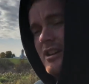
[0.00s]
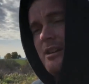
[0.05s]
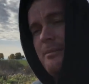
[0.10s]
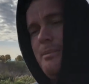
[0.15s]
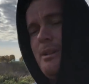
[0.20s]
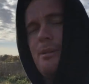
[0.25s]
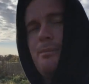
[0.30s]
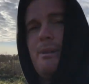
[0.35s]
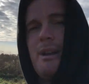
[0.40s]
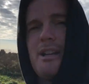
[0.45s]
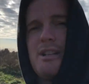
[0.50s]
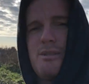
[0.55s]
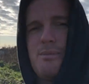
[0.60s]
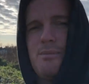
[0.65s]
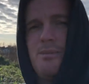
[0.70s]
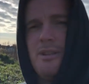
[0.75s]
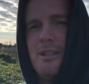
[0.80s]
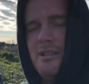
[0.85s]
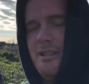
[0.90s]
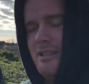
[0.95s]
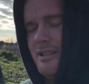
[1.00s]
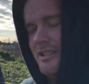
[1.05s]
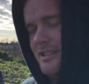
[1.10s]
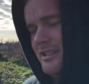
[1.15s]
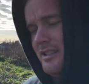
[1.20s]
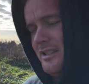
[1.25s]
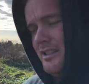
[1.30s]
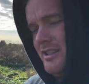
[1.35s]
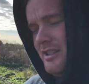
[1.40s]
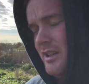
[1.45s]
going to be our biggest one
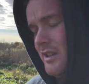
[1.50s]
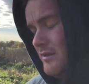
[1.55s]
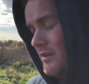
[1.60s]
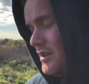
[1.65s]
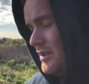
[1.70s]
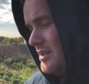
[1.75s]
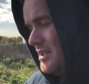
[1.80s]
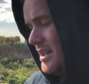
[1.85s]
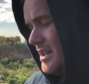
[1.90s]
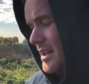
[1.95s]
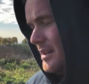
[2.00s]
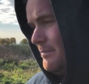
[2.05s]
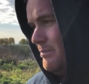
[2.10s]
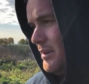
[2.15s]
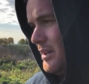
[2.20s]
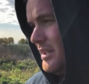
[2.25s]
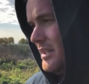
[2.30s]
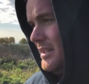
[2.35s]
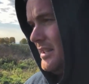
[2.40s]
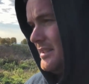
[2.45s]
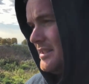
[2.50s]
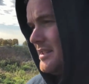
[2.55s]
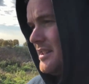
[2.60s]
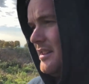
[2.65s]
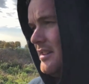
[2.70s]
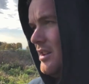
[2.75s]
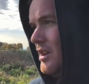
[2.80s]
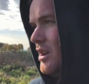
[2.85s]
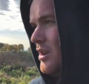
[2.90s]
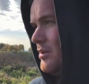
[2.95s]
of all time but it's
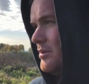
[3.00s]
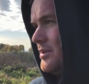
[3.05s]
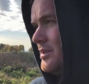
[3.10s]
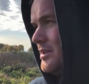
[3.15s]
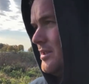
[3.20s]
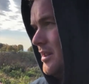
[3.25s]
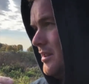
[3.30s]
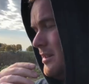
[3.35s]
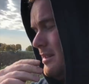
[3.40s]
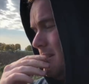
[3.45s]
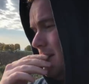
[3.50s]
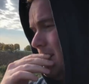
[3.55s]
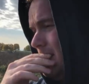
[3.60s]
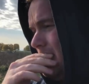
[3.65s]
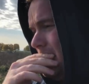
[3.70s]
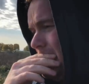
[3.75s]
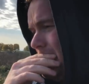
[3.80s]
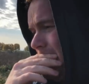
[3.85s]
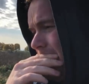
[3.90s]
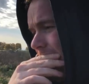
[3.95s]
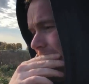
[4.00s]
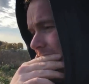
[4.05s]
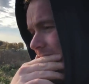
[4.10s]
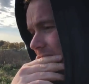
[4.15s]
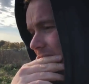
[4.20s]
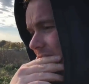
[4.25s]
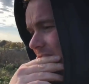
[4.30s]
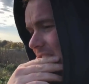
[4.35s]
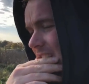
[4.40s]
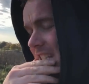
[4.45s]
going to go don't so. say never
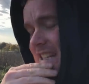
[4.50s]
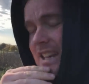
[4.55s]
we've said